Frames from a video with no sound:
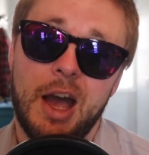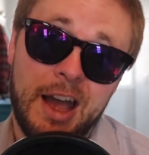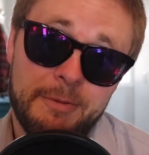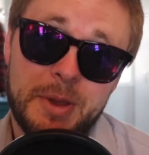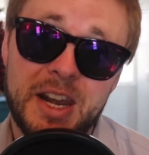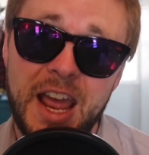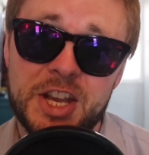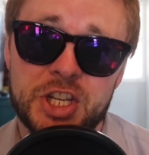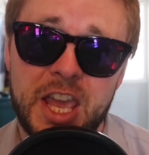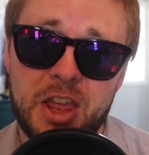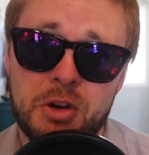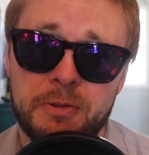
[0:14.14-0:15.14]
I've been an
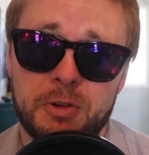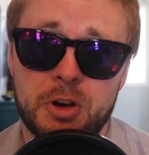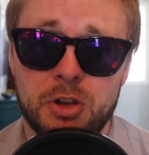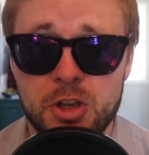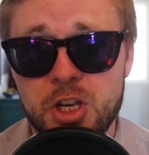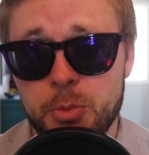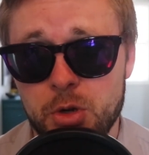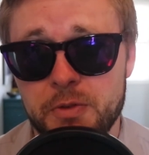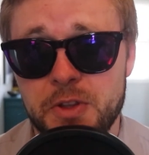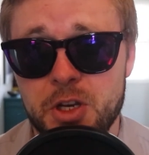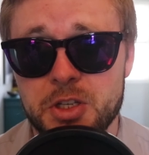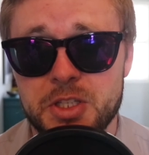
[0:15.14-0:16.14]
educator for a good number
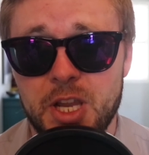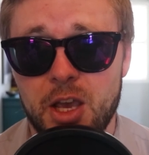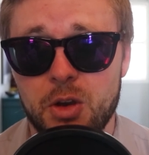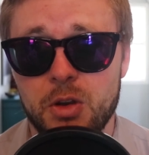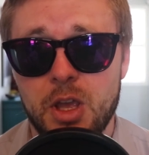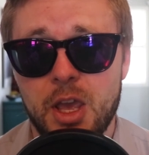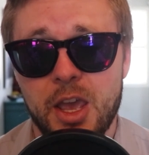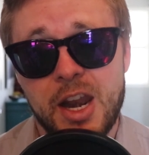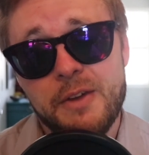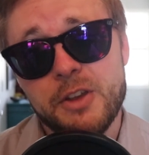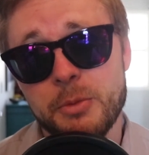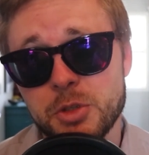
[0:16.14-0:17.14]
of years now, and
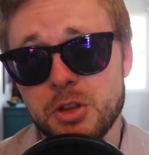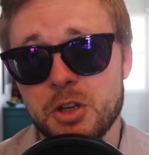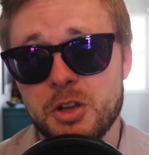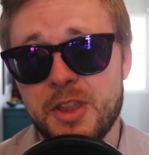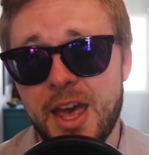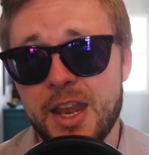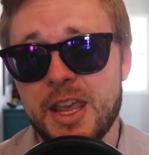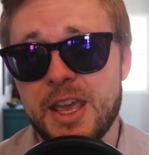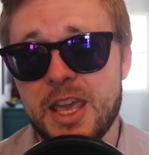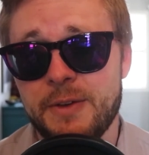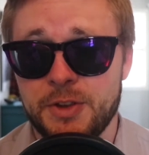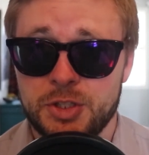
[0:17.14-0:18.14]
I've come to learn
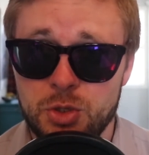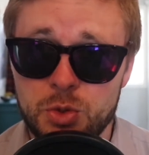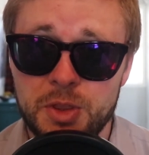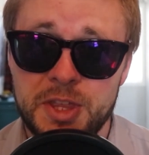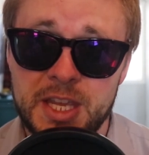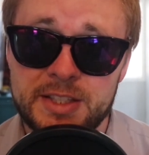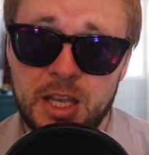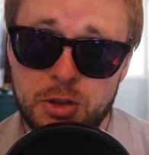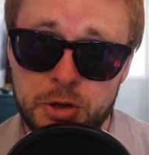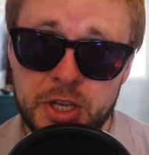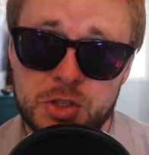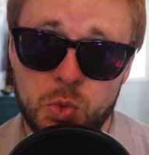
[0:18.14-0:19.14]
that if a student thinks that
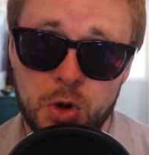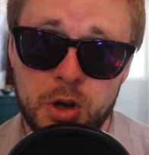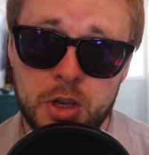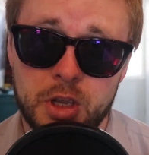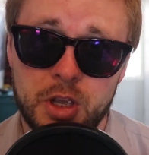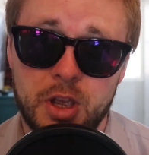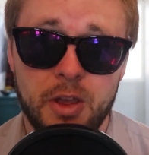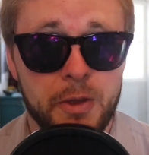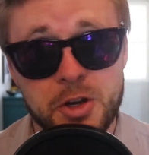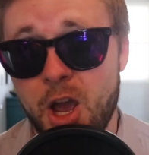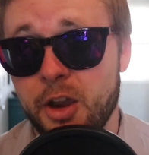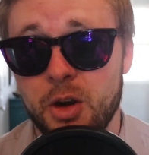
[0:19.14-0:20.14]
learning is work,
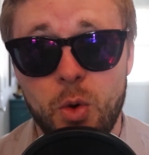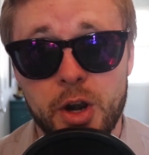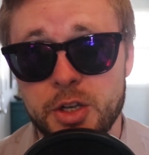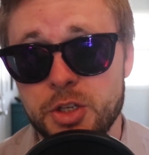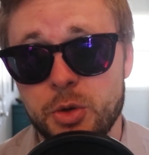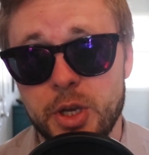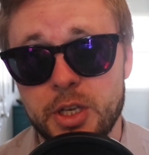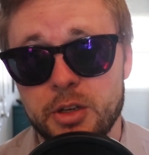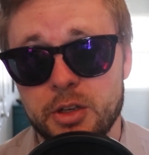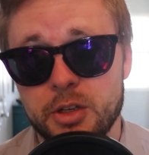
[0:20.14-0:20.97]
they're not gonna wanna do it.